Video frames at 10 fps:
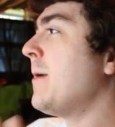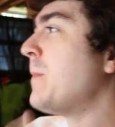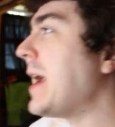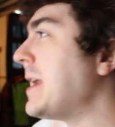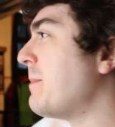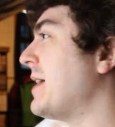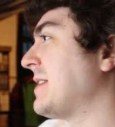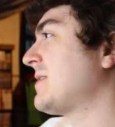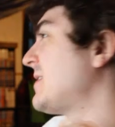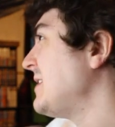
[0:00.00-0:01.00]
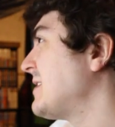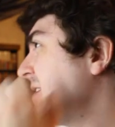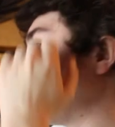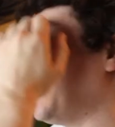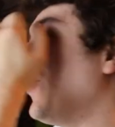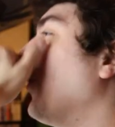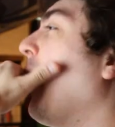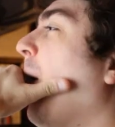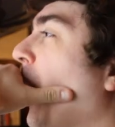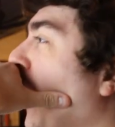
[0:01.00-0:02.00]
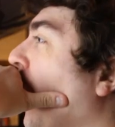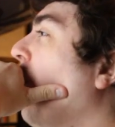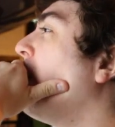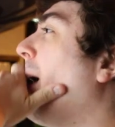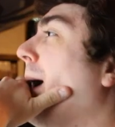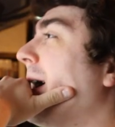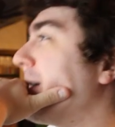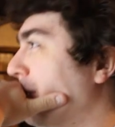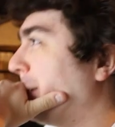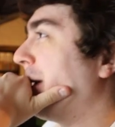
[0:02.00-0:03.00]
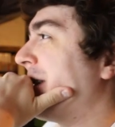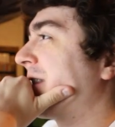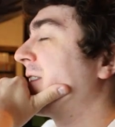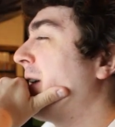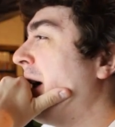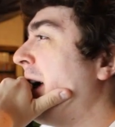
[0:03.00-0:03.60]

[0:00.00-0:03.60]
Made in Abyss Season 2. Oh my goodness.